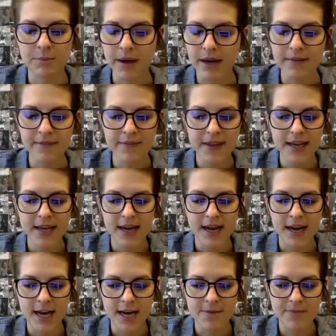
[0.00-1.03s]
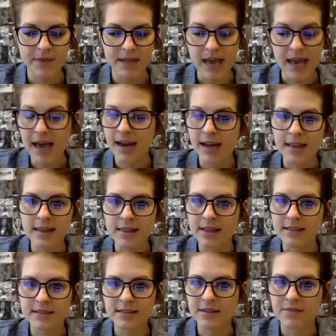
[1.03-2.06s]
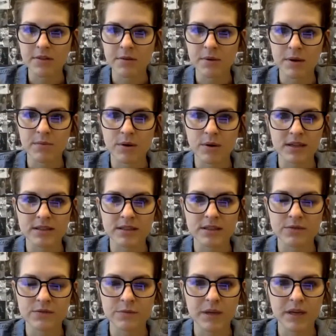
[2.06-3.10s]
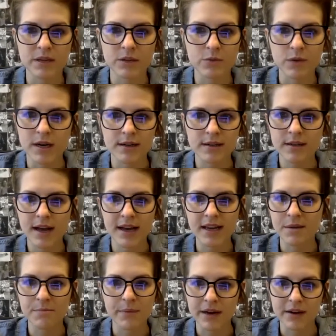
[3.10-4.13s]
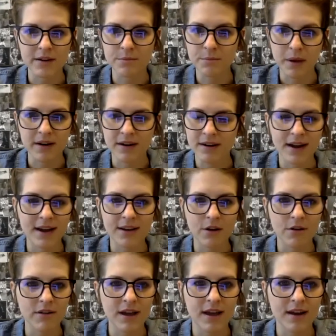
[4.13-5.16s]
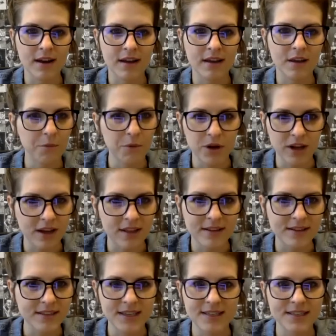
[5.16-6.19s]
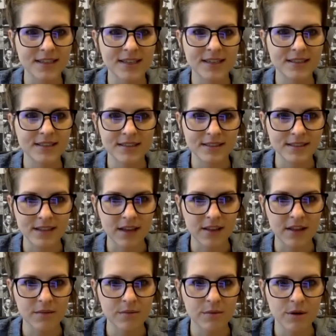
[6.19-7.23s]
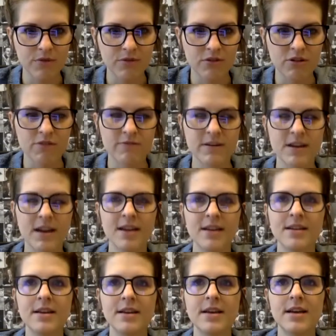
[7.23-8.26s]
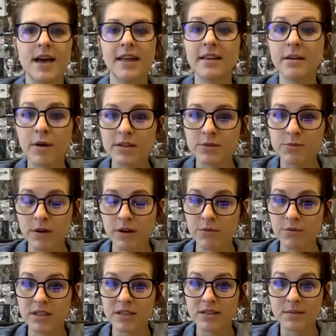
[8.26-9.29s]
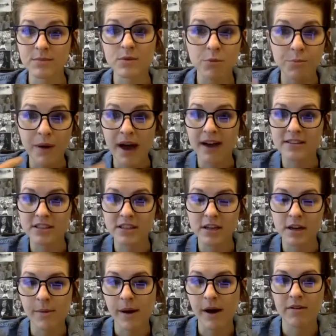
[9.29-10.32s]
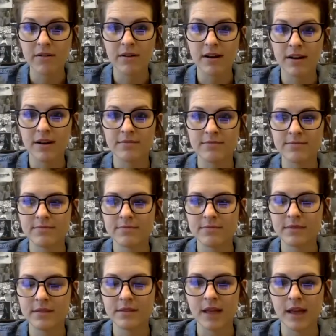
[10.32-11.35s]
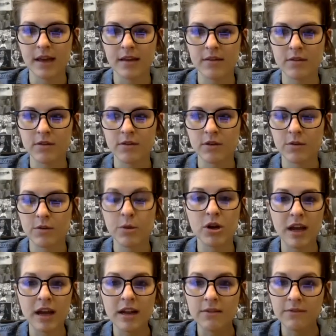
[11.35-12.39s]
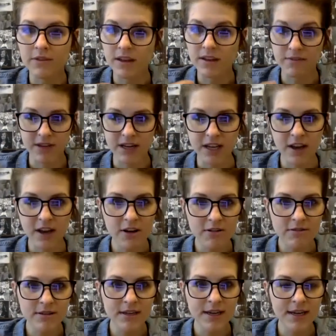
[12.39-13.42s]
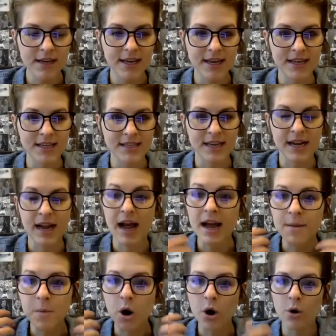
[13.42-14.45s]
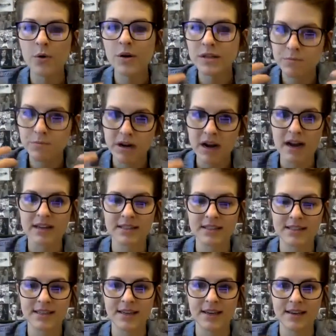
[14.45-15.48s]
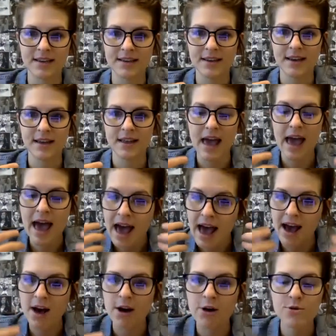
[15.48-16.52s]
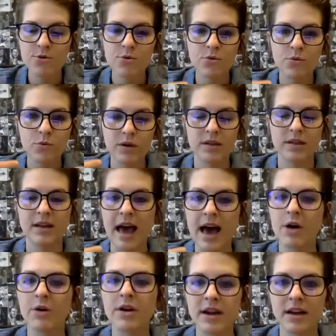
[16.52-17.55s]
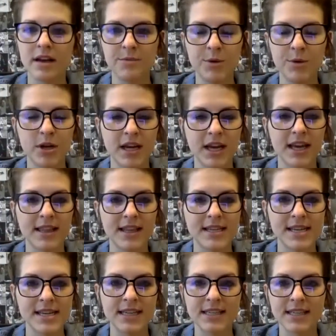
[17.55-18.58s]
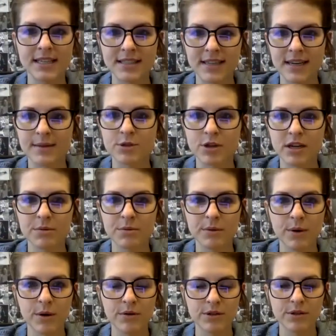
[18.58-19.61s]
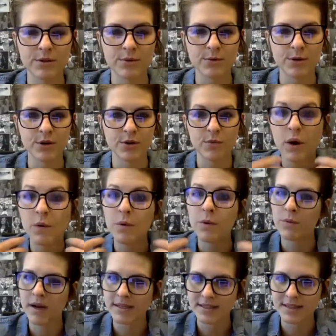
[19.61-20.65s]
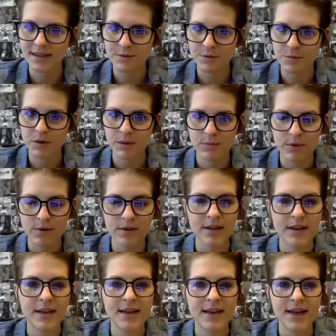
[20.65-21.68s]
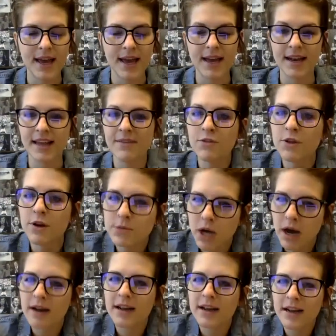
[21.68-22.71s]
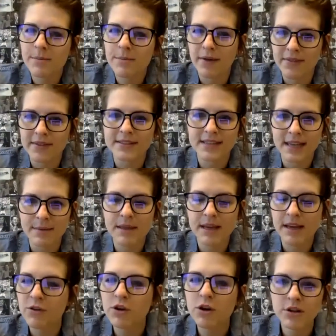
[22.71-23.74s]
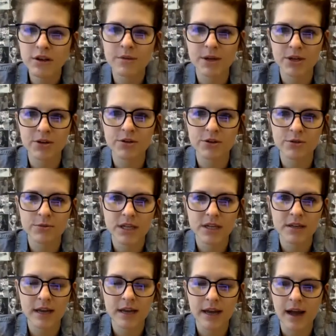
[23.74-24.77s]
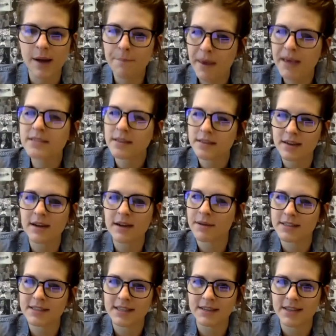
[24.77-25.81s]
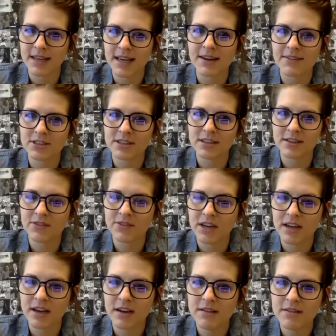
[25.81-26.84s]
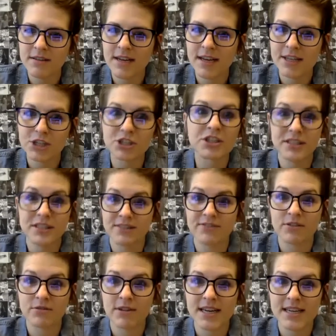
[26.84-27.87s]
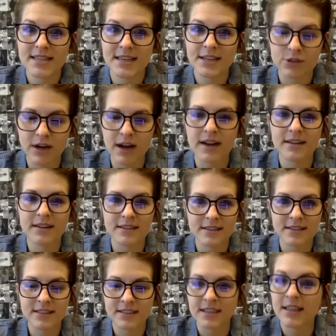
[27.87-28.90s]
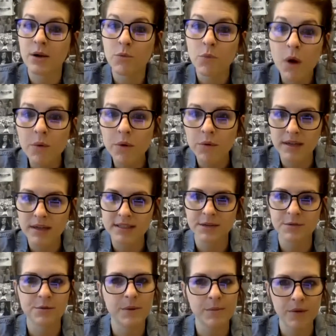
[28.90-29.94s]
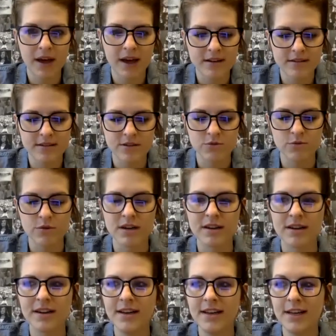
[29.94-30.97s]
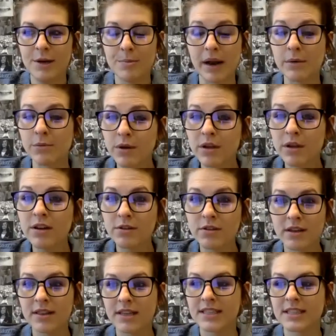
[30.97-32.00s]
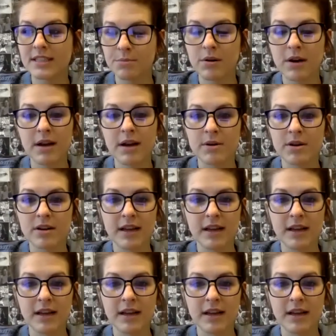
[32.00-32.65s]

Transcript: But um, yeah, and I think that's definitely been a process for me as well. I get better and better at knowing how to communicate these ideas and sell them over and over again. I think that's one of the reasons I'm so passionate about um, like communicating via video is like I'm always practicing how will how can I communicate these ideas that I'm trying to promote into the world? What will resonate with people? And even though I'm talking about the same, like if you go look at my YouTube channel, like I'm basically talking about the same thing in every single video, just in different ways, and trying to see like what will resonate with people, how does this work? But I really do think that's the parameter.